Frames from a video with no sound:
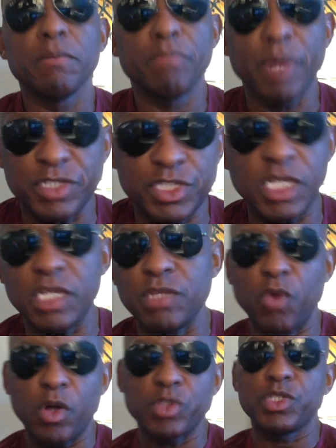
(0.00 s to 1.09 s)
But she
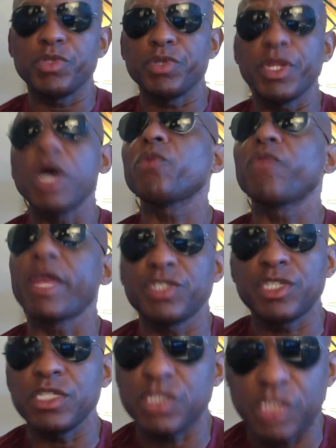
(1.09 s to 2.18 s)
wants you to know that
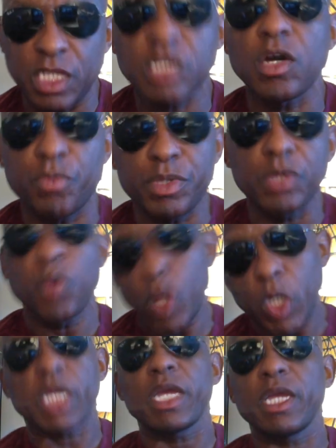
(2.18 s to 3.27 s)
she's still going to be
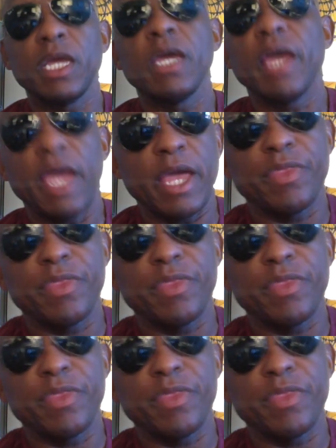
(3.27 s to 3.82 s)
working in the